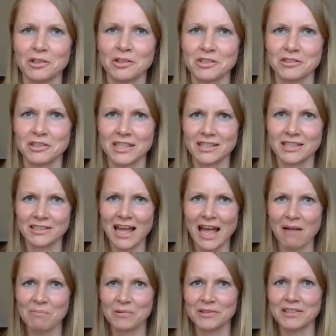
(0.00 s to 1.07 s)
but also didn't
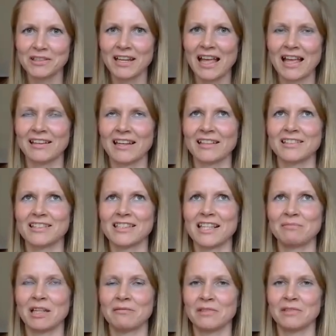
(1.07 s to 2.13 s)
happen. And at the
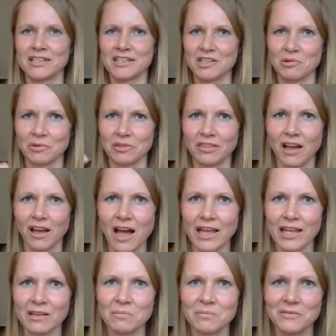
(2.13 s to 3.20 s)
same time, there's no
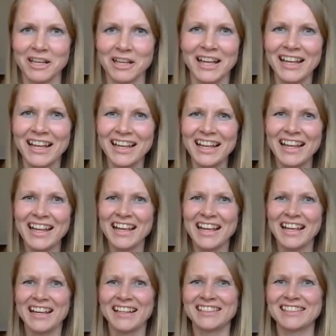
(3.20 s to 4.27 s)
time.
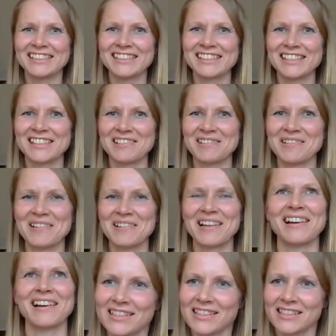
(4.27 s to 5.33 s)
So
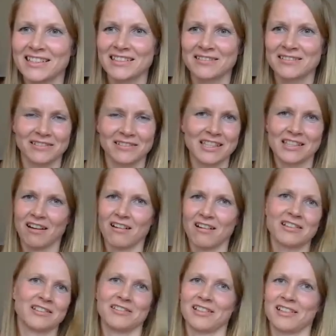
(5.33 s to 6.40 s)
it's
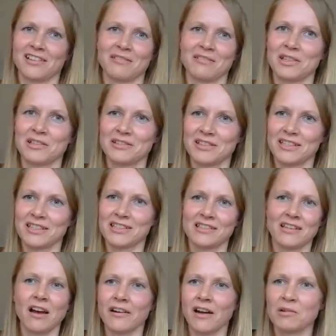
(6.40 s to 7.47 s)
hard to talk about. It's
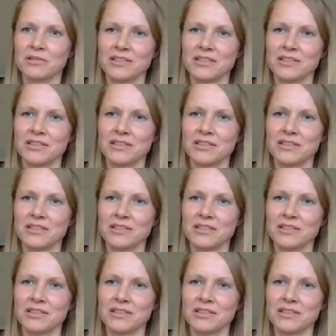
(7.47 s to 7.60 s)
not